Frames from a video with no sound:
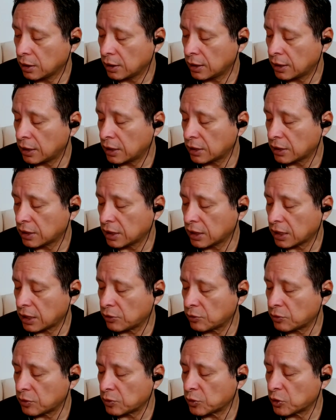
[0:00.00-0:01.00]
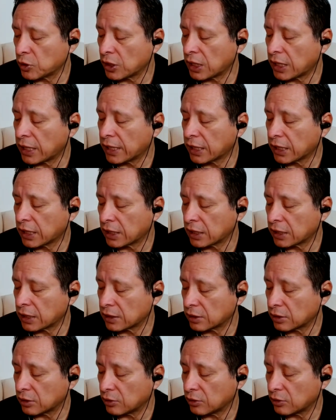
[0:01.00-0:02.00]
and I think I remember liking
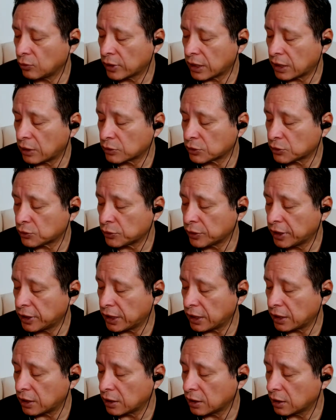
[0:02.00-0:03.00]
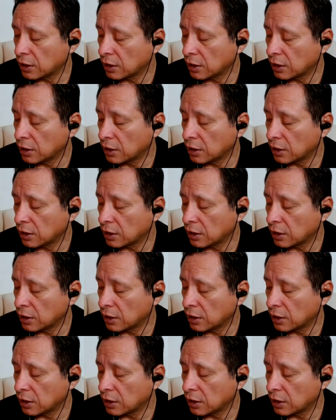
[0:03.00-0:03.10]
what I was reading.